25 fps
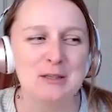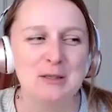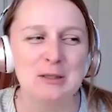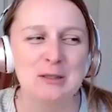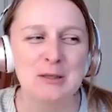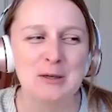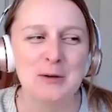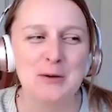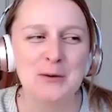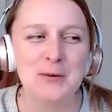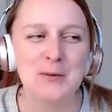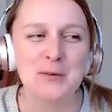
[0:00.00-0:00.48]

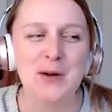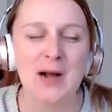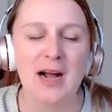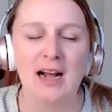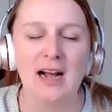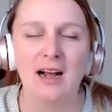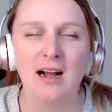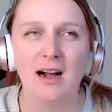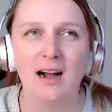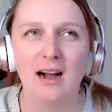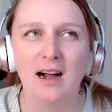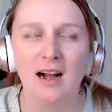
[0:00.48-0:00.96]
So
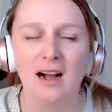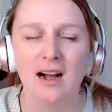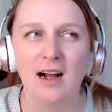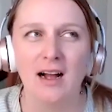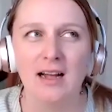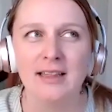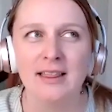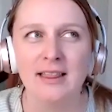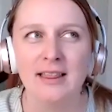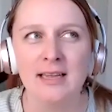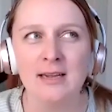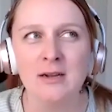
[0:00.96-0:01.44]

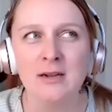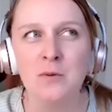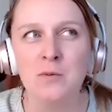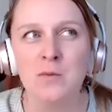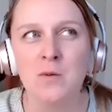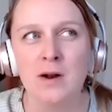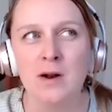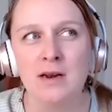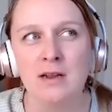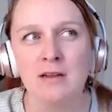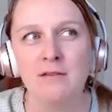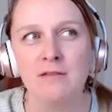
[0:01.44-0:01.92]
I think
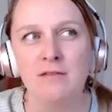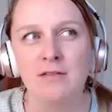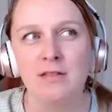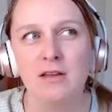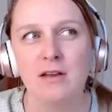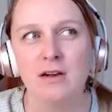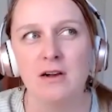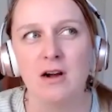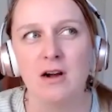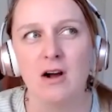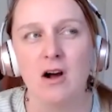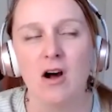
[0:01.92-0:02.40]
one of
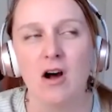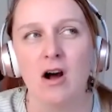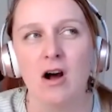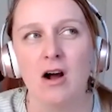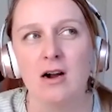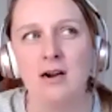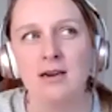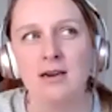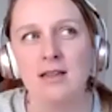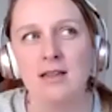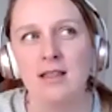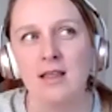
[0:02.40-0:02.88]
the
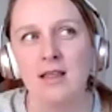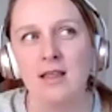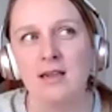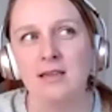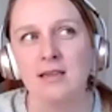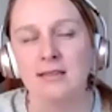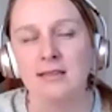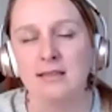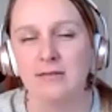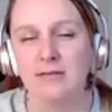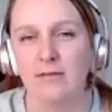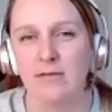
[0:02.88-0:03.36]
hard
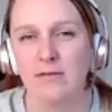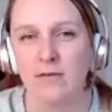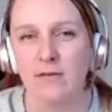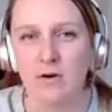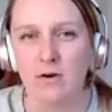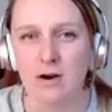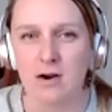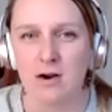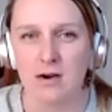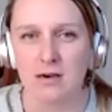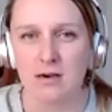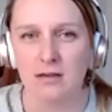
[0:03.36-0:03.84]
things
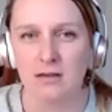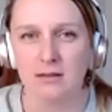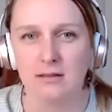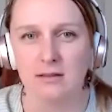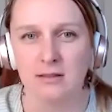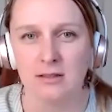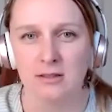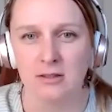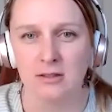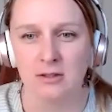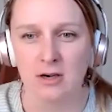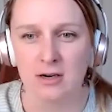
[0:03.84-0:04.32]
for
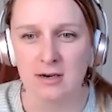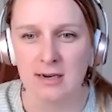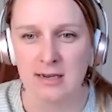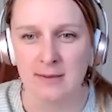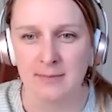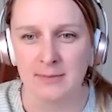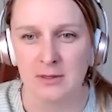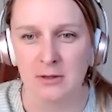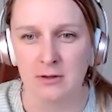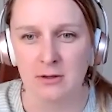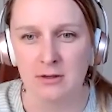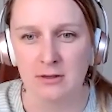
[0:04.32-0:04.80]

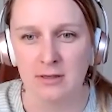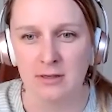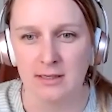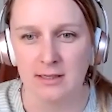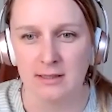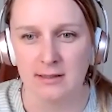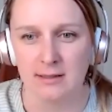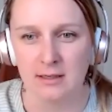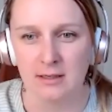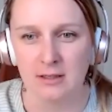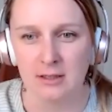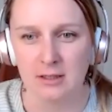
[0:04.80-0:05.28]
startups or
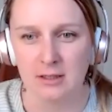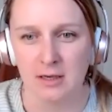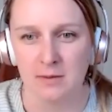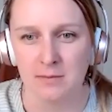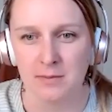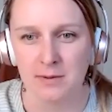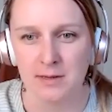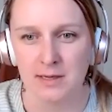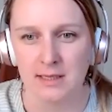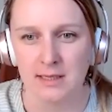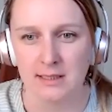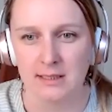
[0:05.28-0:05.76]
early stage
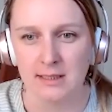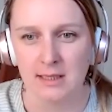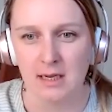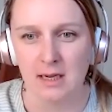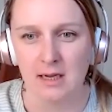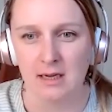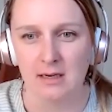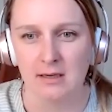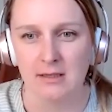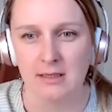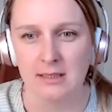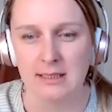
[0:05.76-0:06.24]
companies
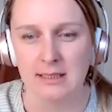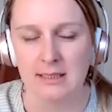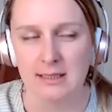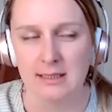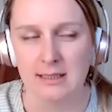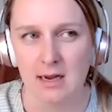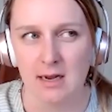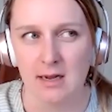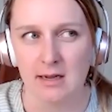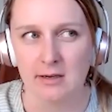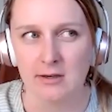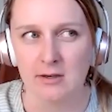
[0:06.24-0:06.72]
to
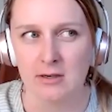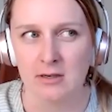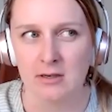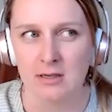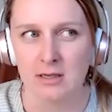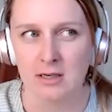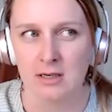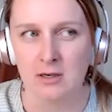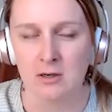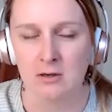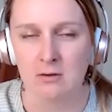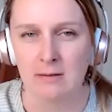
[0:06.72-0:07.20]
understand
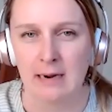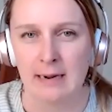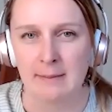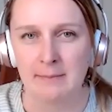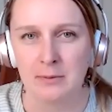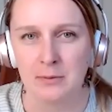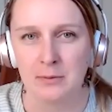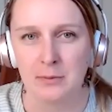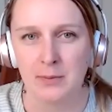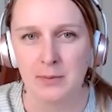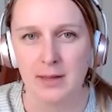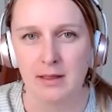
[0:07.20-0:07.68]
or to
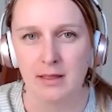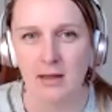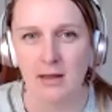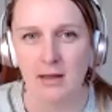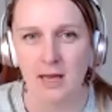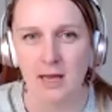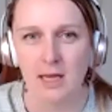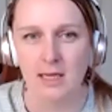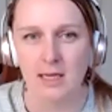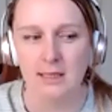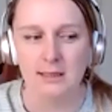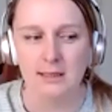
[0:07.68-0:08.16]
grapple with
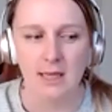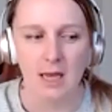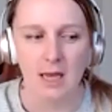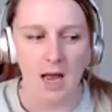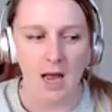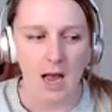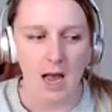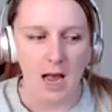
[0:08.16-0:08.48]
is